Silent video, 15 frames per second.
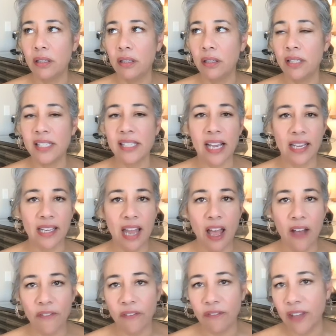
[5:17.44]
the second
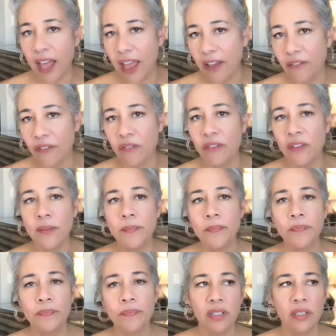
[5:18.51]
half of life have
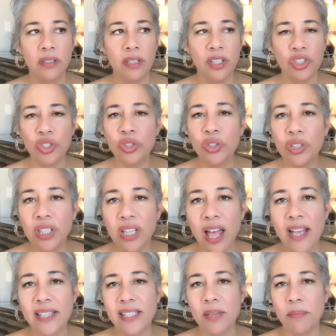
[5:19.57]

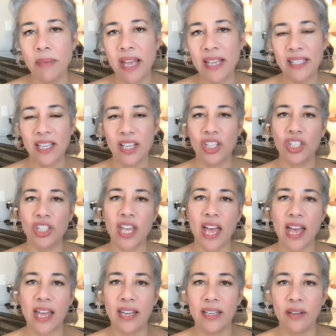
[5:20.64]
internalized the message
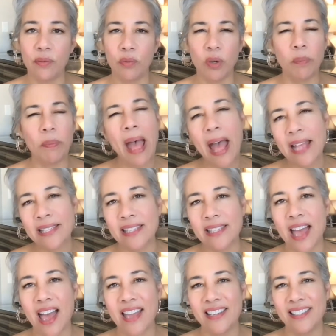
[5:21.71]
that we're past
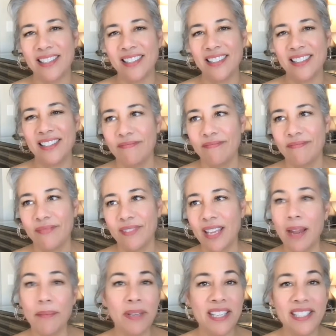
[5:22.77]
that. And
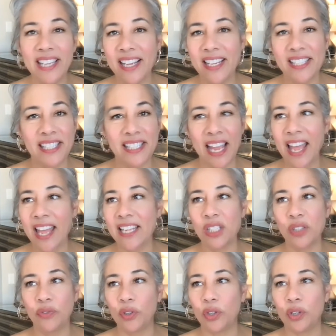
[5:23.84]
I'm going to take a
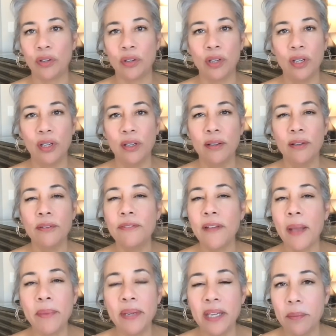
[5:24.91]
stance for
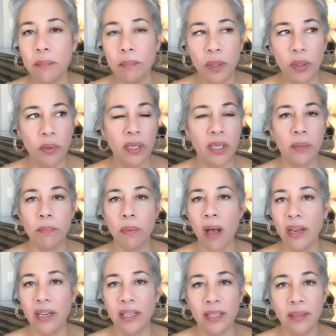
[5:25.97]
feminine beauty,
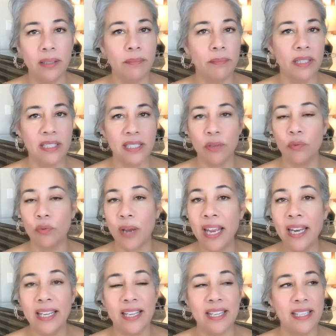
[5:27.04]
embodiment, and
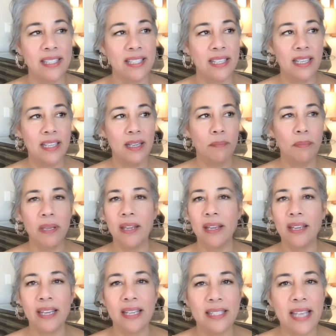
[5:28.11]
radiance
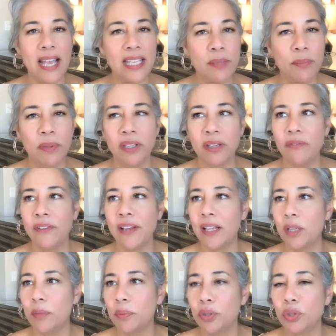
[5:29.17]
being accessible and
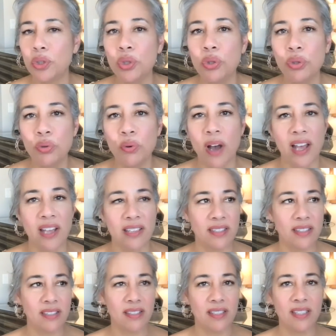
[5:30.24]
available to
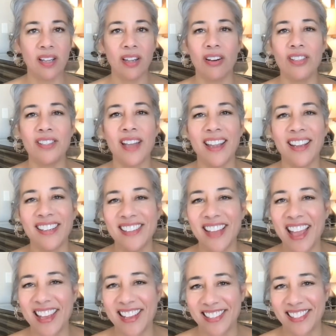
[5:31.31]
us until our dying
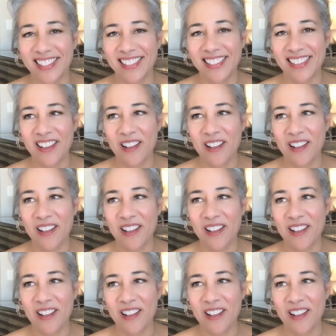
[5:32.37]
days.